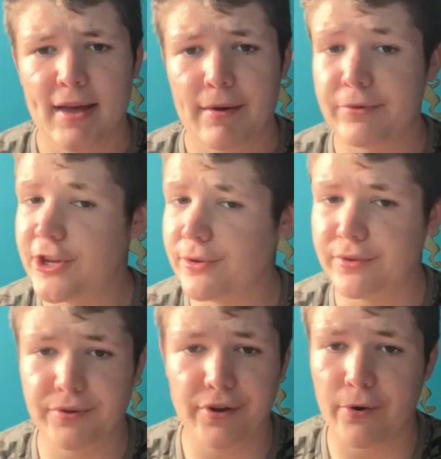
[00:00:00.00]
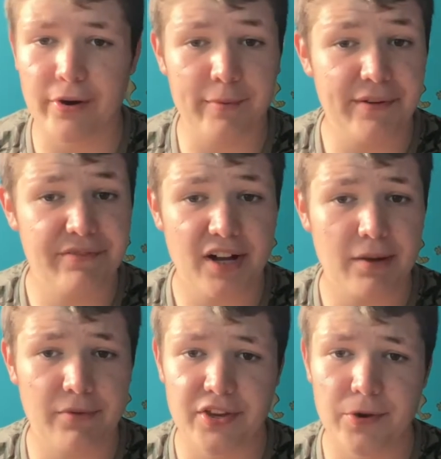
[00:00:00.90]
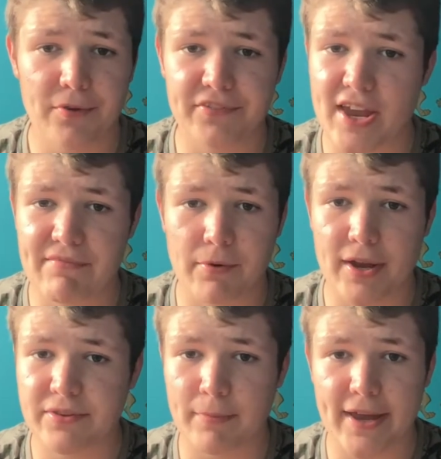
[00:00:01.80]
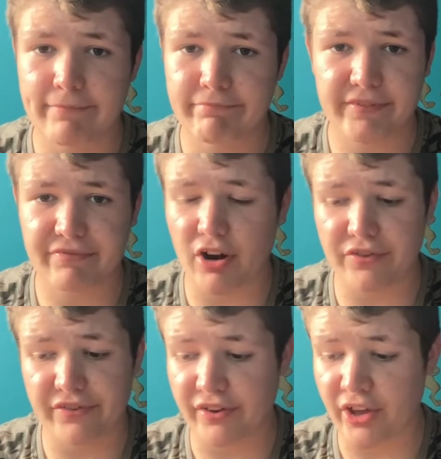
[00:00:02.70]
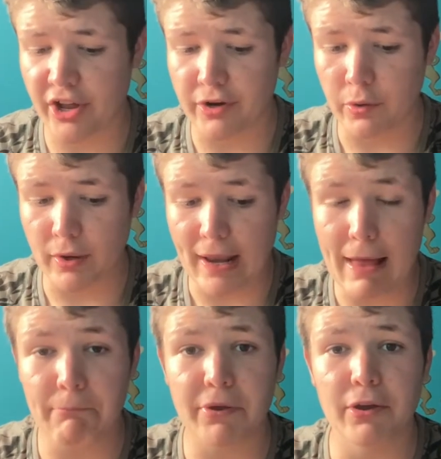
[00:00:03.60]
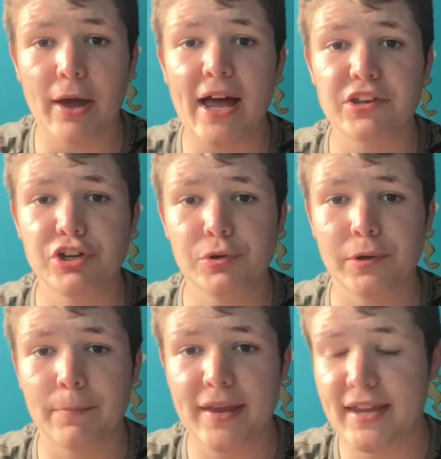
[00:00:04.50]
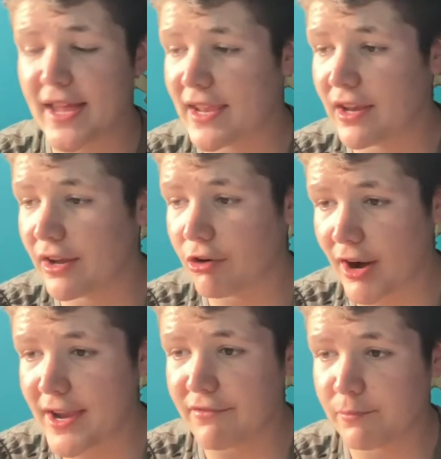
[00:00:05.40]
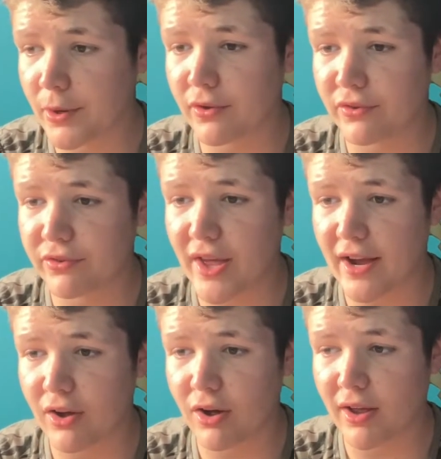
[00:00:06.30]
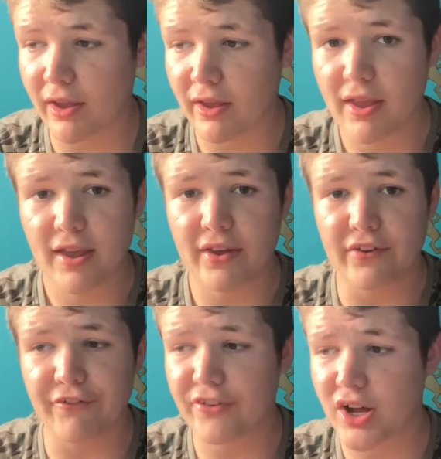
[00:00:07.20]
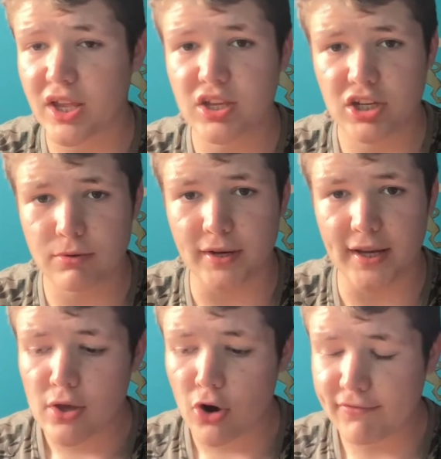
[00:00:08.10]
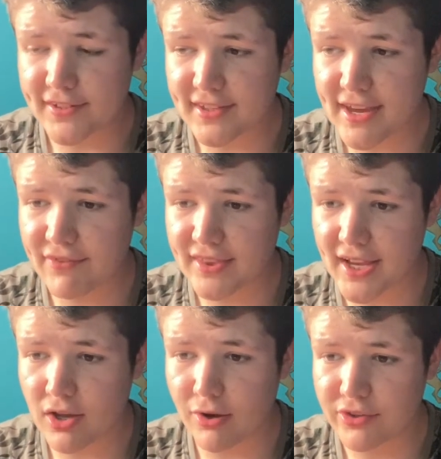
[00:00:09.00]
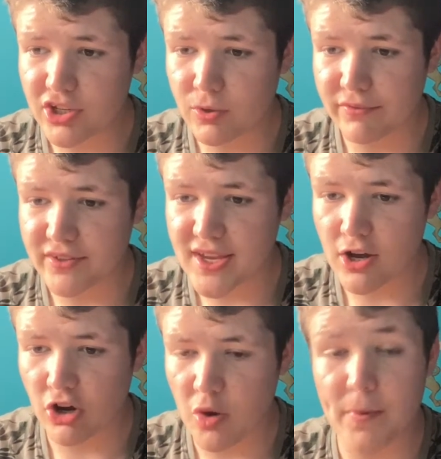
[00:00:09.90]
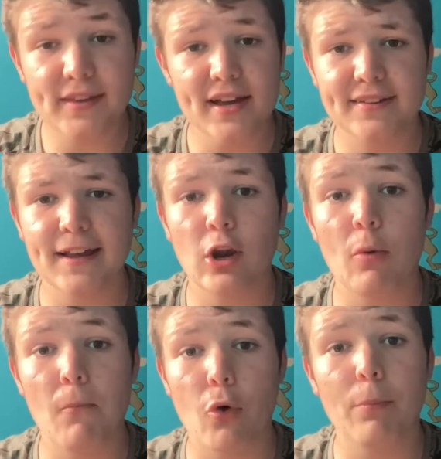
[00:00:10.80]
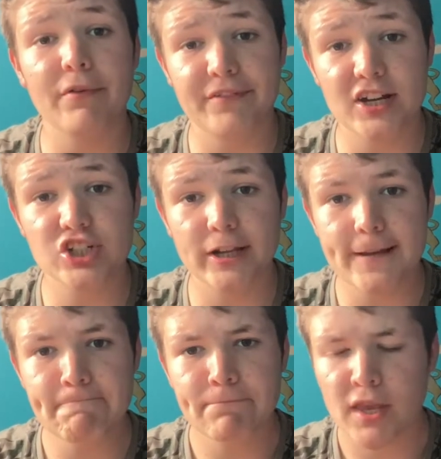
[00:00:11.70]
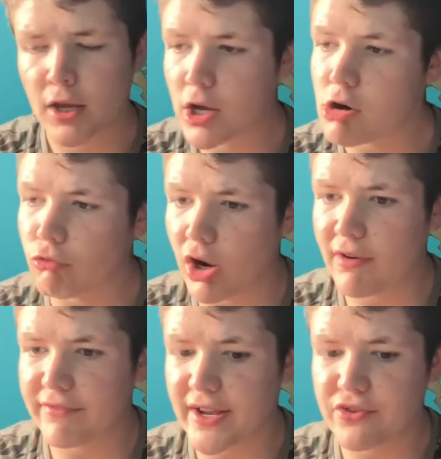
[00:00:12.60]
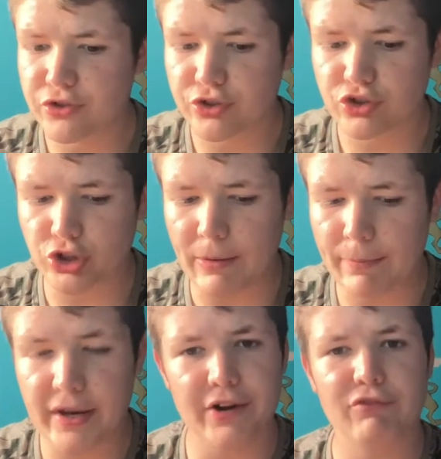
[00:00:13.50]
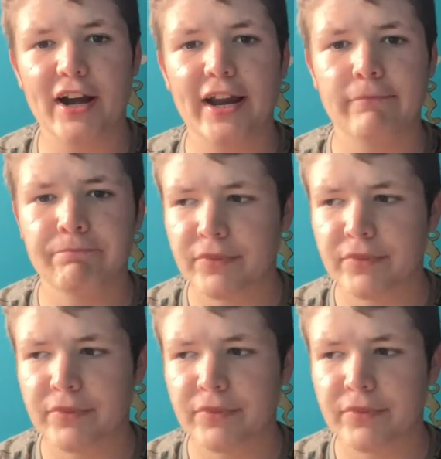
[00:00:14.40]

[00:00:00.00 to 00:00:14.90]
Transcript: You do not want to be fucking with the UFC heavyweights, mate. Francis Ngannou would lamp you and you would be in the grave because that guy is a fucking unit. Obviously, if he did go into UFC, I hope he takes it a lot more professionally rather than just jumping in a ring